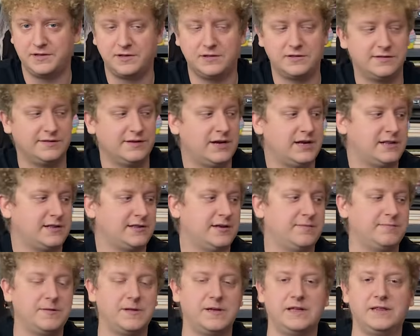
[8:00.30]
It's not
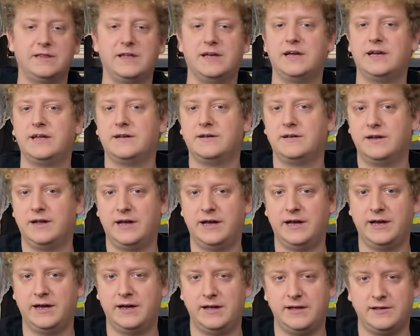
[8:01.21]
something that
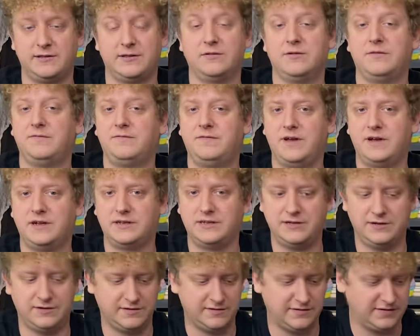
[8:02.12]
is going to affect
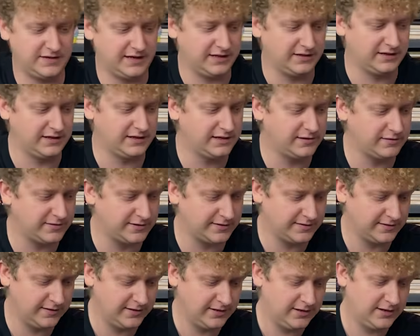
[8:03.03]
its daily
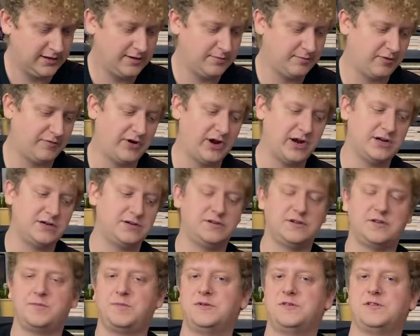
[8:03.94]
use, provided you
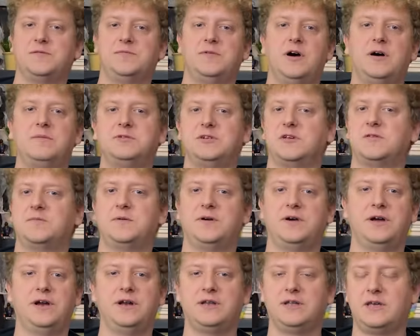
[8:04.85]
just put some objects
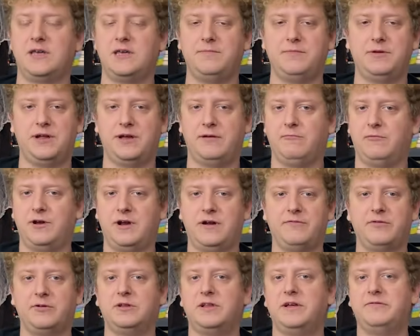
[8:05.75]
behind it to keep it at
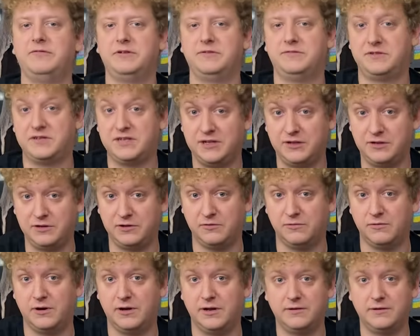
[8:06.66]
whatever level of tilt you want.